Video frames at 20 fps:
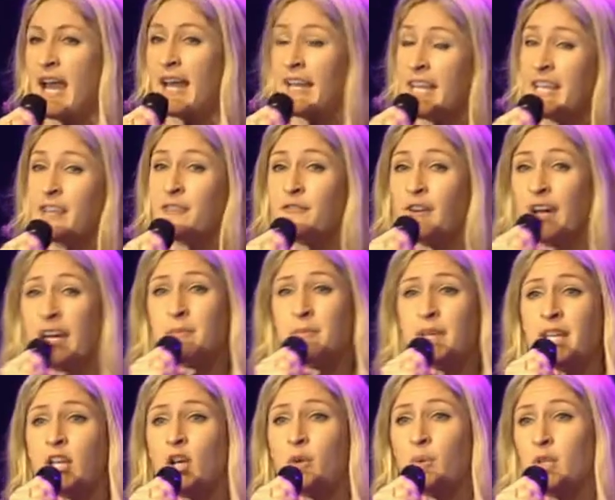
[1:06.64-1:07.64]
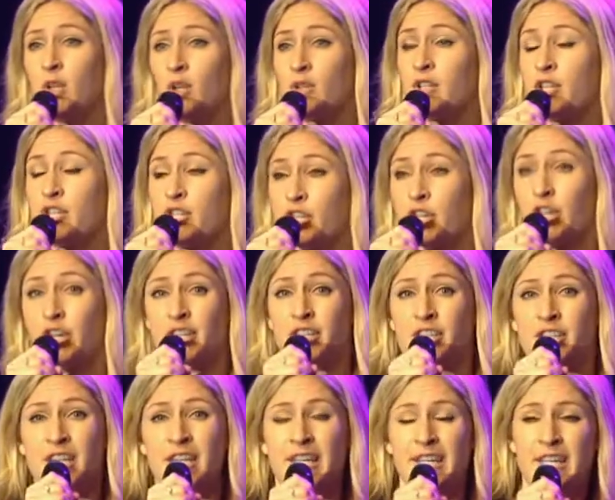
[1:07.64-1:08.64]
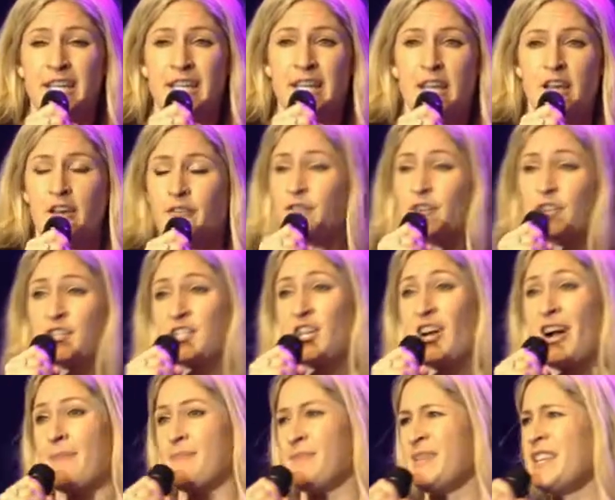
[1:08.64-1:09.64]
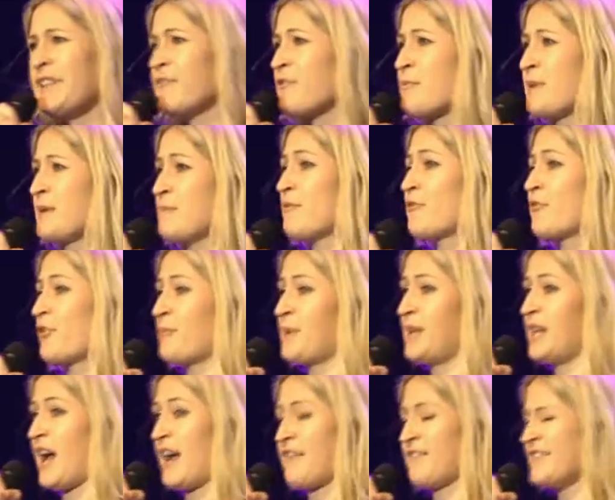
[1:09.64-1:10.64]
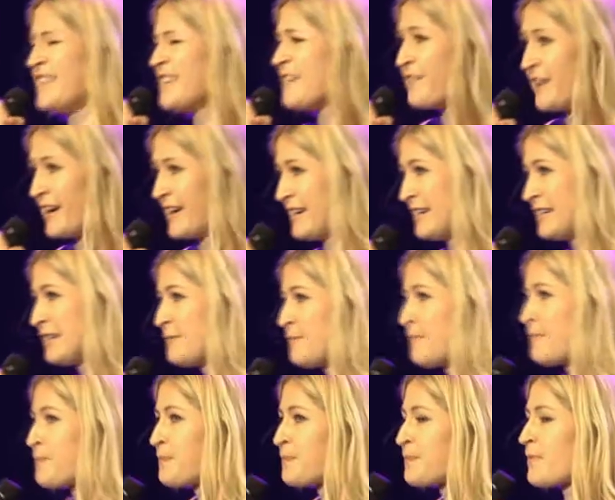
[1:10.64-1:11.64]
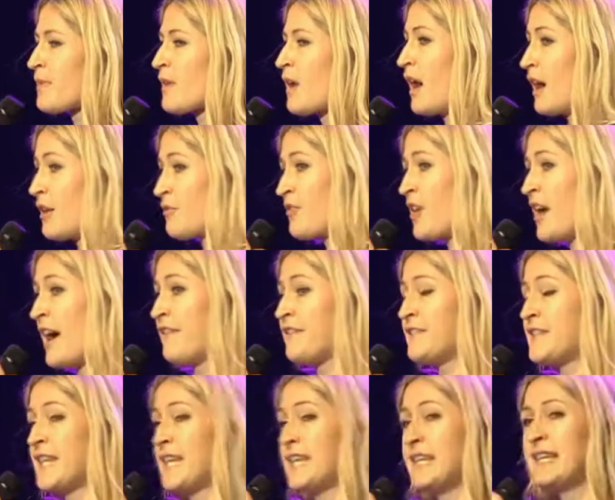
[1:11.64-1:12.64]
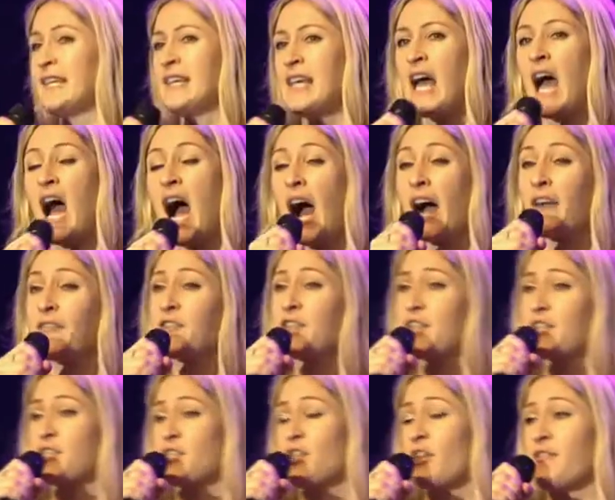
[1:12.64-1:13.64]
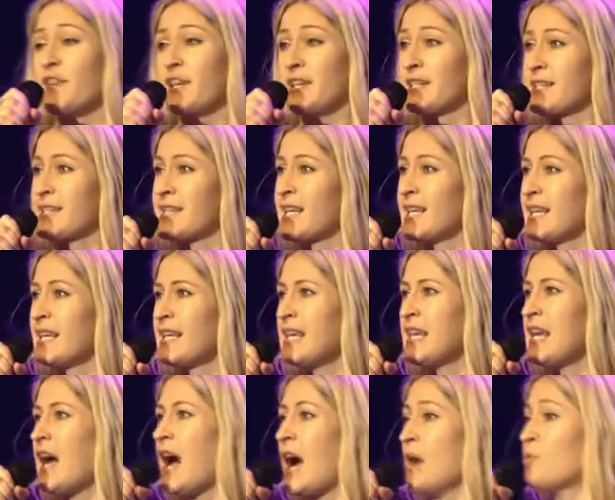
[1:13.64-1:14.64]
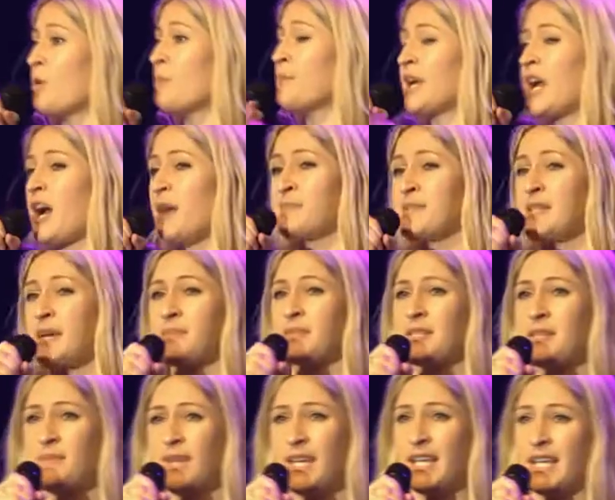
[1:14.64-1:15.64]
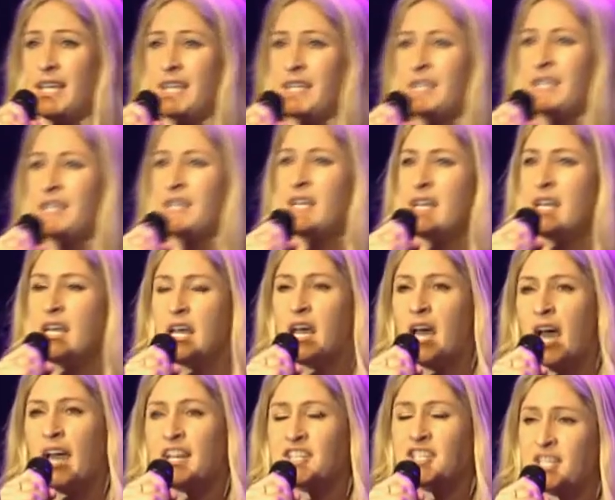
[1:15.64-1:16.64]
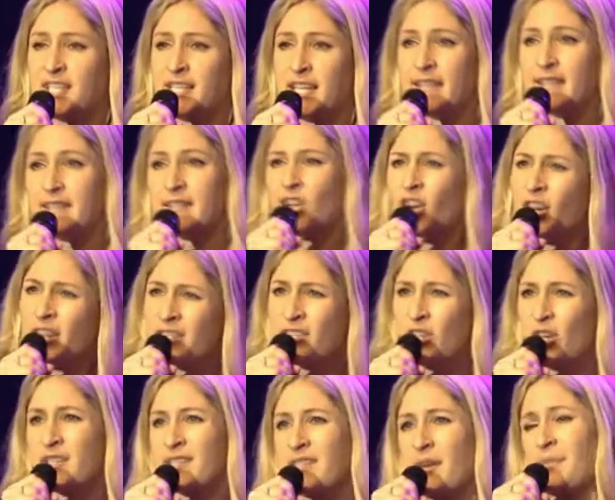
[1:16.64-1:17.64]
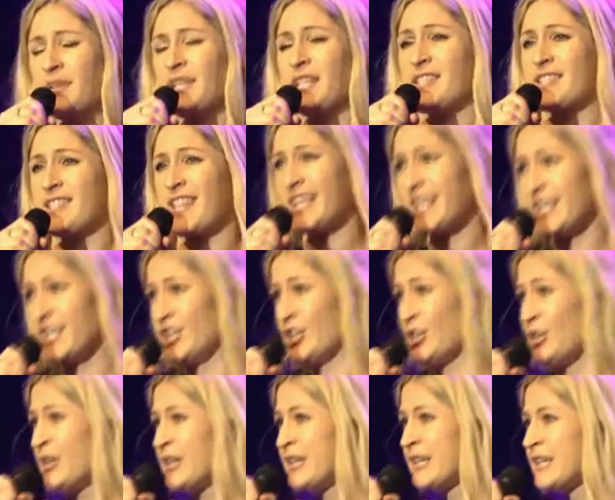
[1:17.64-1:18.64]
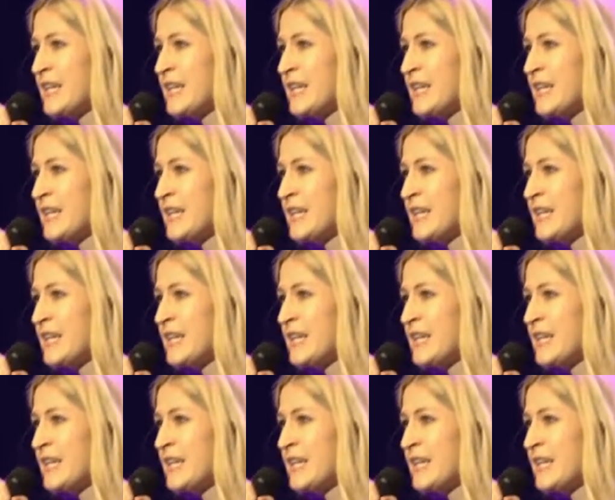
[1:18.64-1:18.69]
And he invited me to go along to church. First time, never been before in my life, never. I arrived. After the service, a woman comes up to me and she says, God's got something to say to you.